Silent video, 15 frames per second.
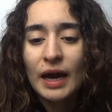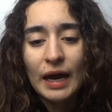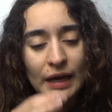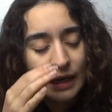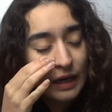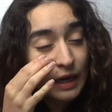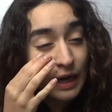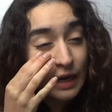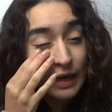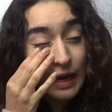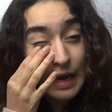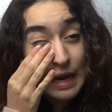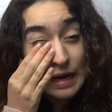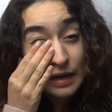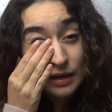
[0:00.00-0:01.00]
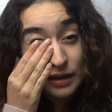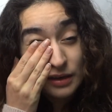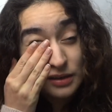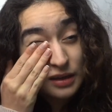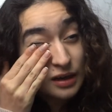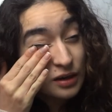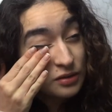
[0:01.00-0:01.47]
and I hated it,
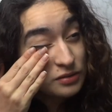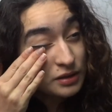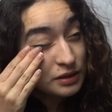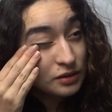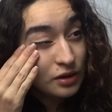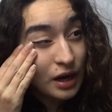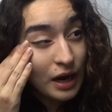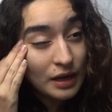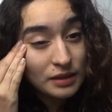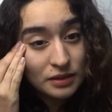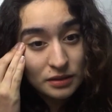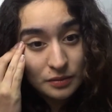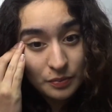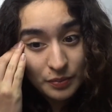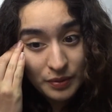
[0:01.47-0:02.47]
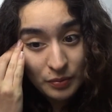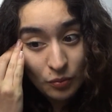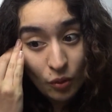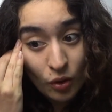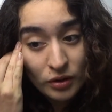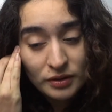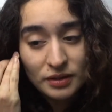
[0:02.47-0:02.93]
and I was like, there has to be
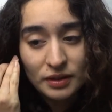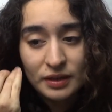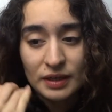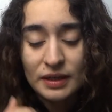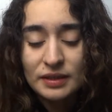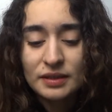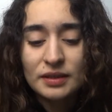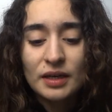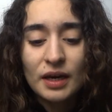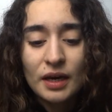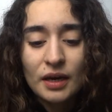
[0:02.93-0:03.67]
more to this.